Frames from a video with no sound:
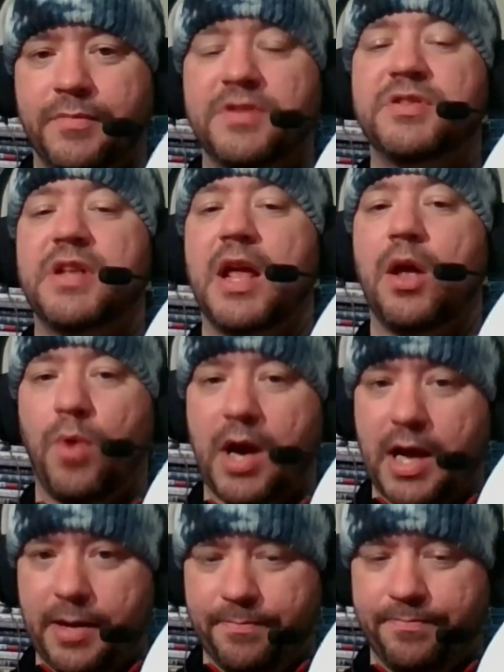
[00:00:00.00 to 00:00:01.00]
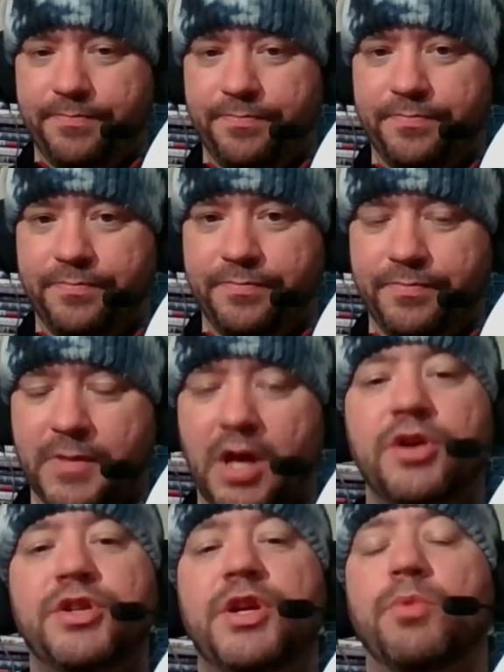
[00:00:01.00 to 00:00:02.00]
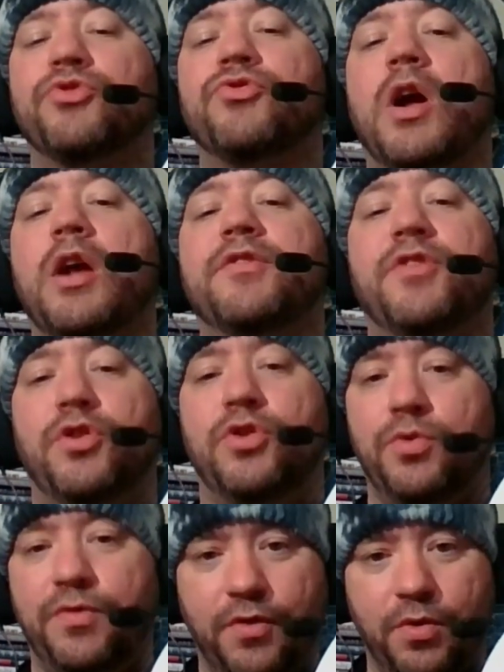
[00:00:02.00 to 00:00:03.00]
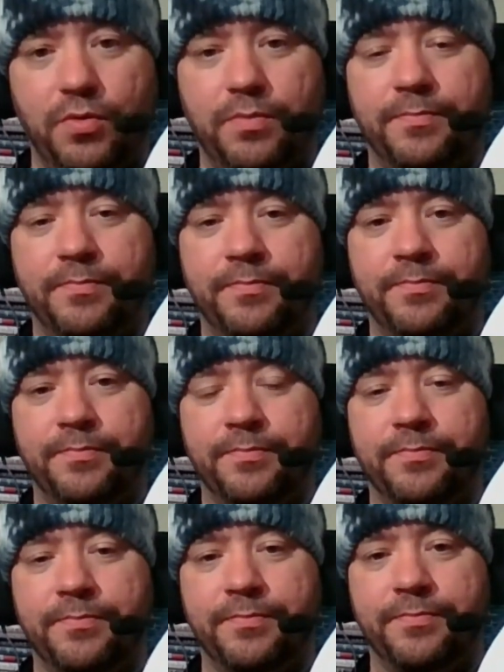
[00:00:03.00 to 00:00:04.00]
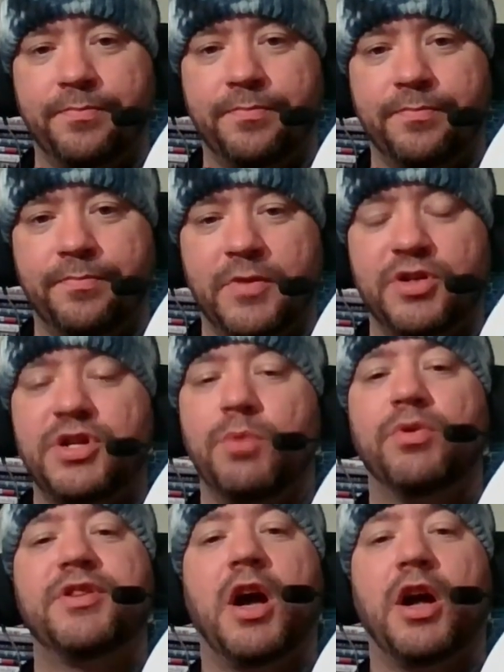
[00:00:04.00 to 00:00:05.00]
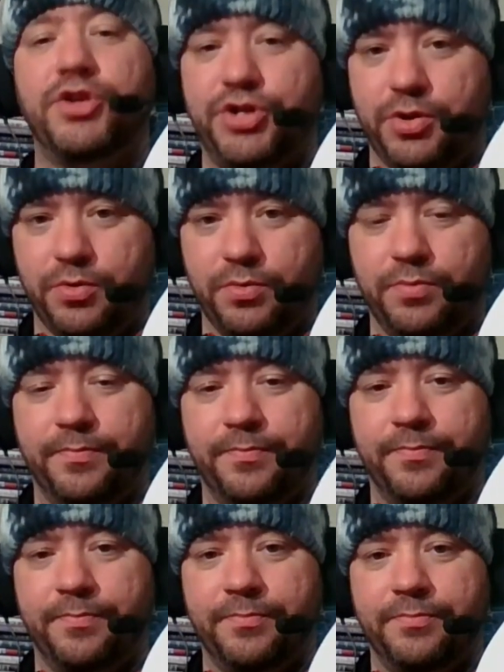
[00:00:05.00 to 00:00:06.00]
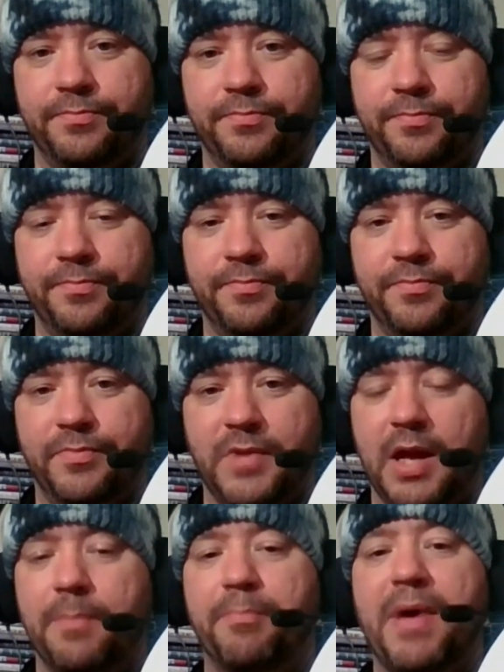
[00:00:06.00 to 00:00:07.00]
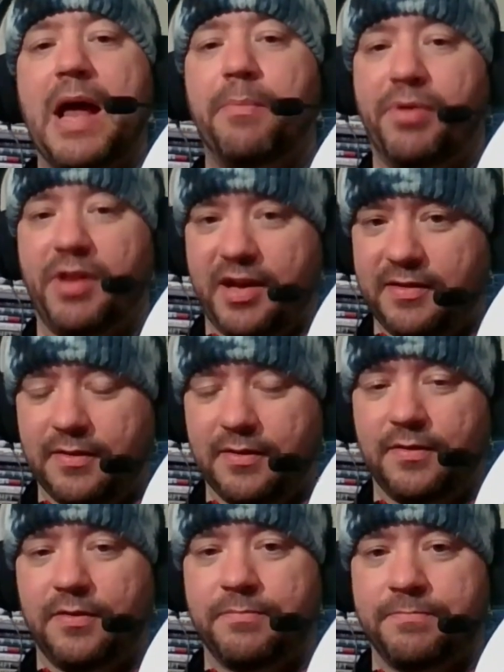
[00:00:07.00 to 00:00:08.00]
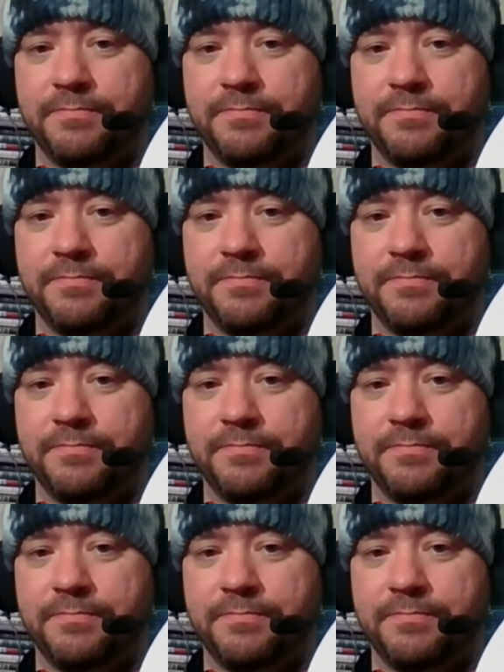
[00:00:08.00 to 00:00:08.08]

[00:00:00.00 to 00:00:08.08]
stay away. She will try to seduce you. She will touch you in bad places.